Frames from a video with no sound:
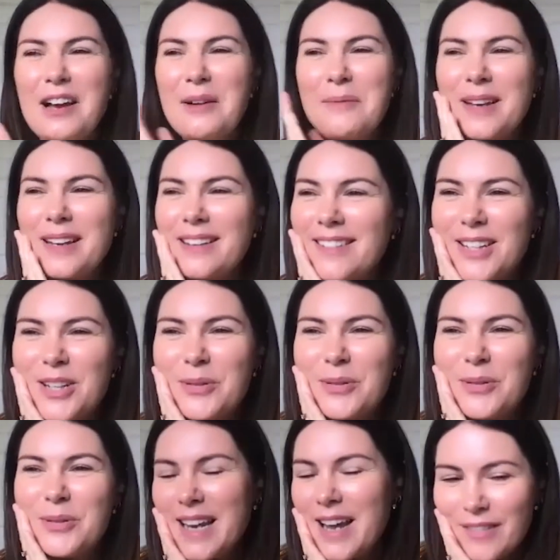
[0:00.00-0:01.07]
I mean, you
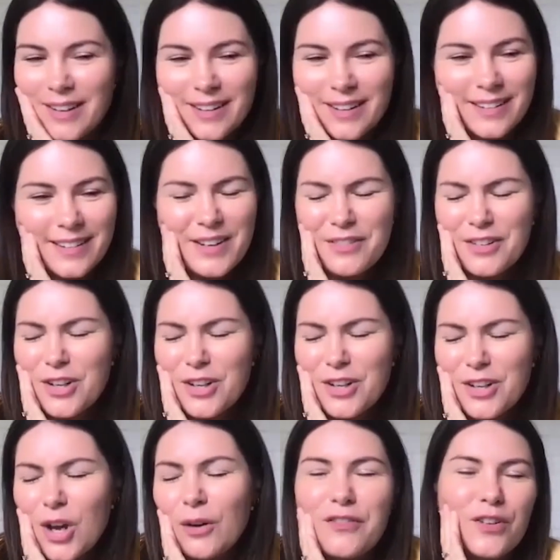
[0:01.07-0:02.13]
would never even
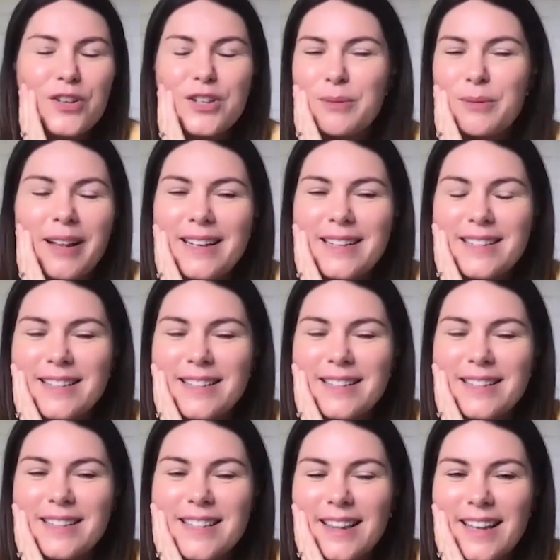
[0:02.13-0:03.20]
know of those
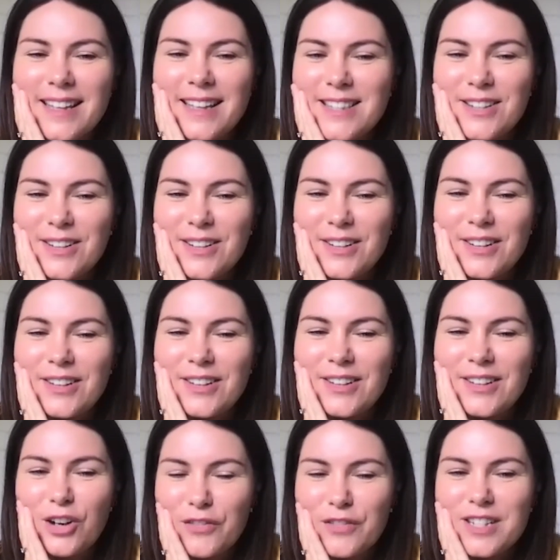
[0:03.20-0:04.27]
places unless you
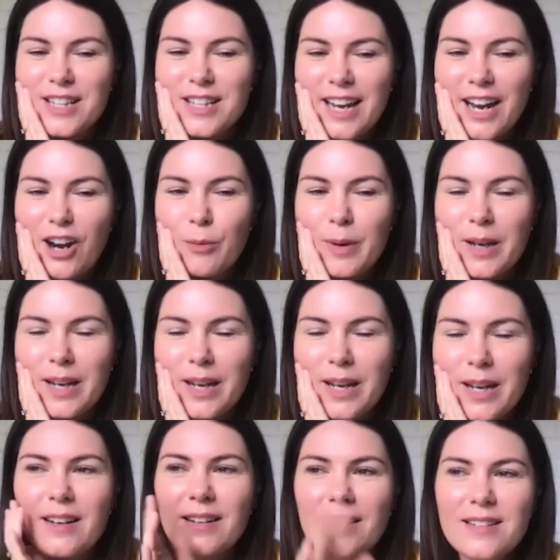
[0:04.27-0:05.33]
go over to the
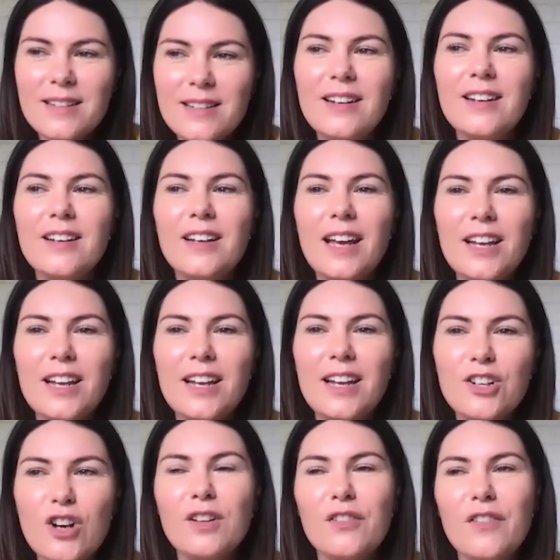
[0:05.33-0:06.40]
Caribbean and
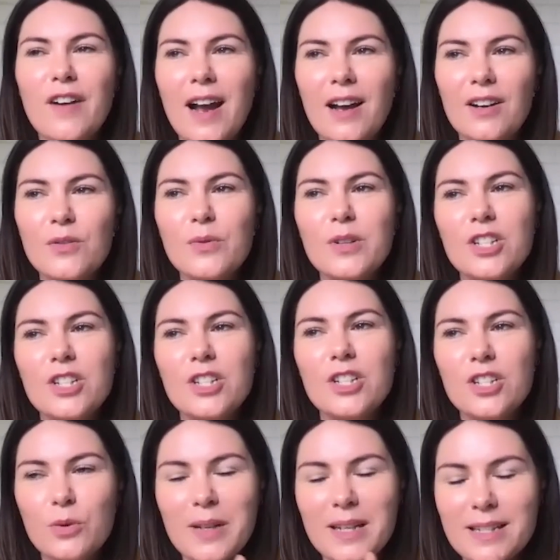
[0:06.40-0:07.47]
travel around, which
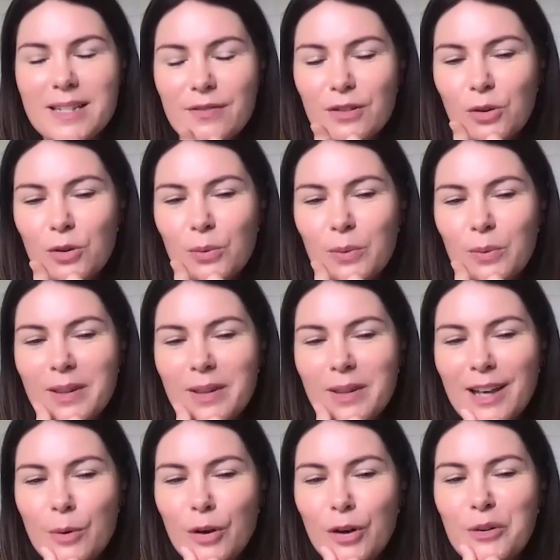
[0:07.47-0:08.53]
would be difficult
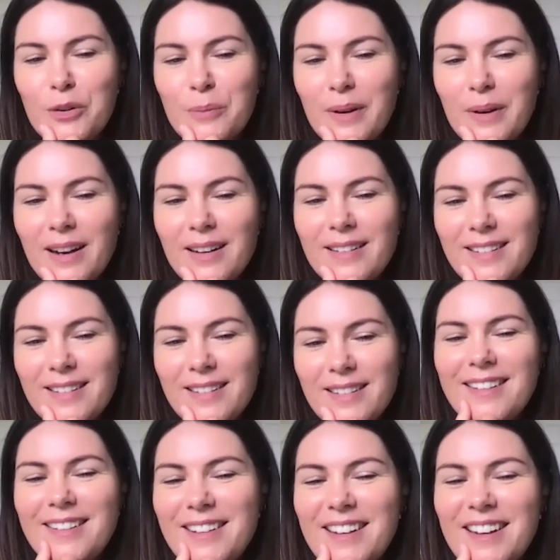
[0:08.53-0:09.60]
without a boat, but
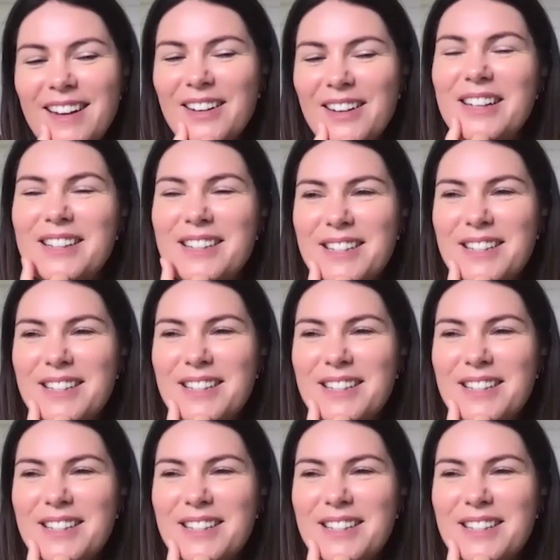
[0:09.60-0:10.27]
it's